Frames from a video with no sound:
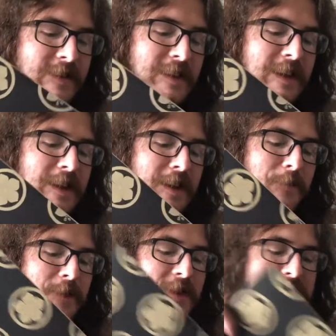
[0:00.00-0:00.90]
getting it
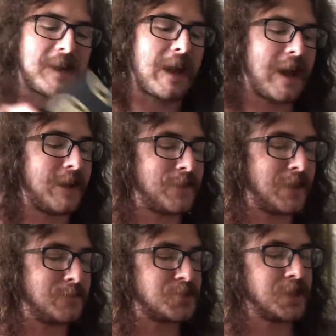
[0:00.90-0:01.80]
because it had
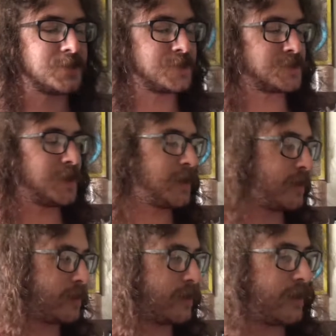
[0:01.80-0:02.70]
Them Changes on
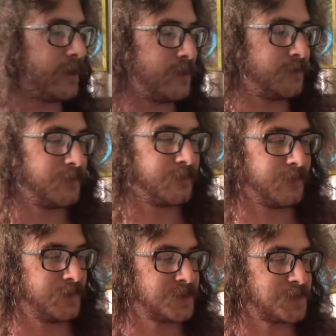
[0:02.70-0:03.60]
it.
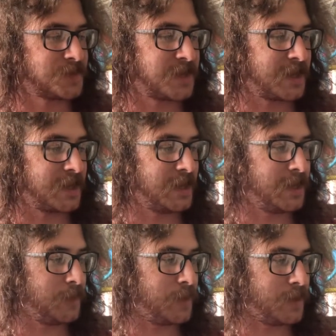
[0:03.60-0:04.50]
This was like an
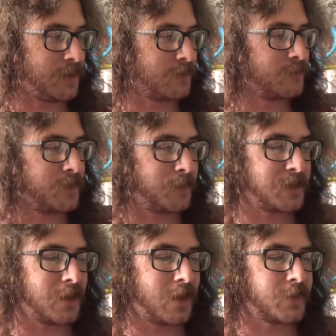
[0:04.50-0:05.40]
EP, The
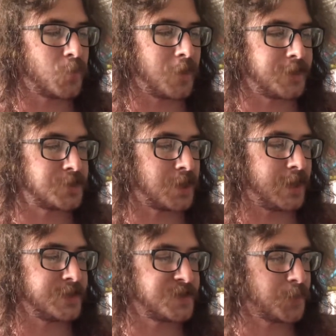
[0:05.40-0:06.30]
Beyond Where the
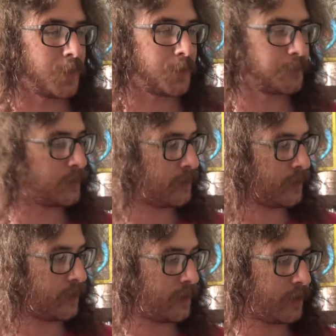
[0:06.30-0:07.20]
Giants Roam.
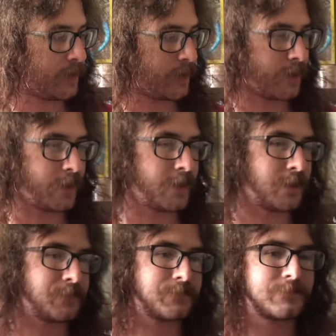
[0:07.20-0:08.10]

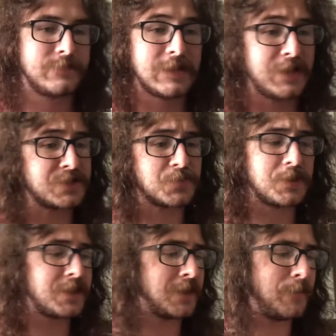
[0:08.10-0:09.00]
And it's
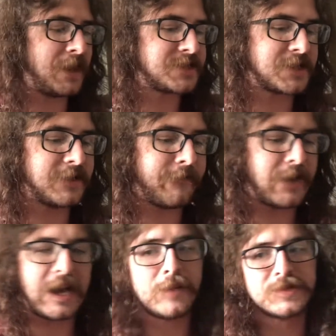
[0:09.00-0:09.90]
really amazing. The
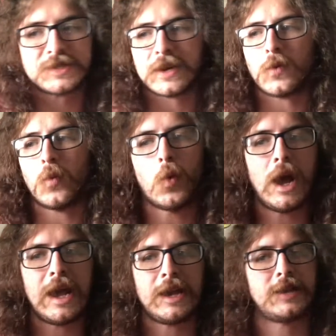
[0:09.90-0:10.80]
vibe is like
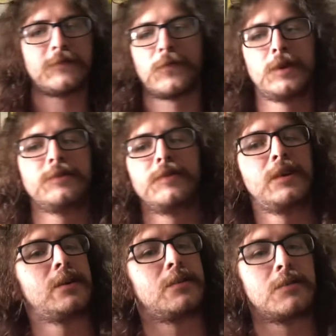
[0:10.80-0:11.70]
way different
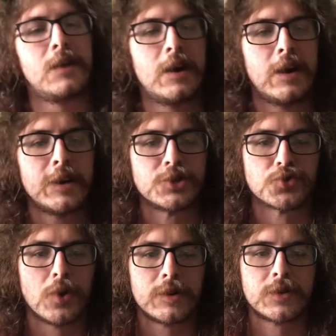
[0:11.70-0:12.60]
than
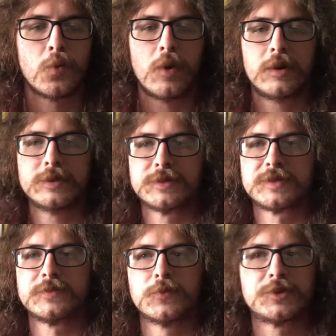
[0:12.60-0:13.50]
Drunk
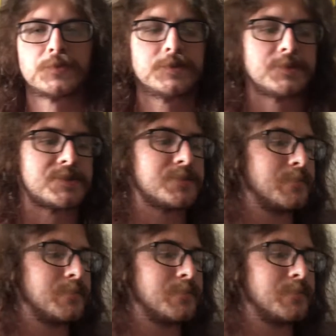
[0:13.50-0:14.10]
was, which was